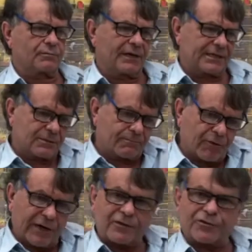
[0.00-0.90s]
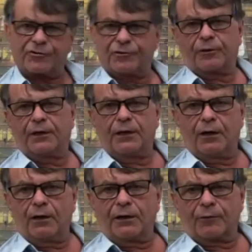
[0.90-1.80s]
makes a breakthrough
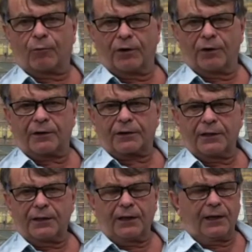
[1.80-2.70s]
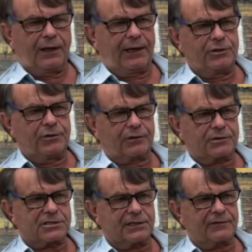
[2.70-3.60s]
in a work, and you can
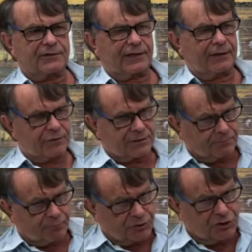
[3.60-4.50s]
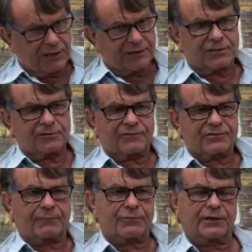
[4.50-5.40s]
see that was the progenitor of
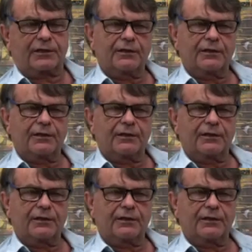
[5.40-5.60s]
something,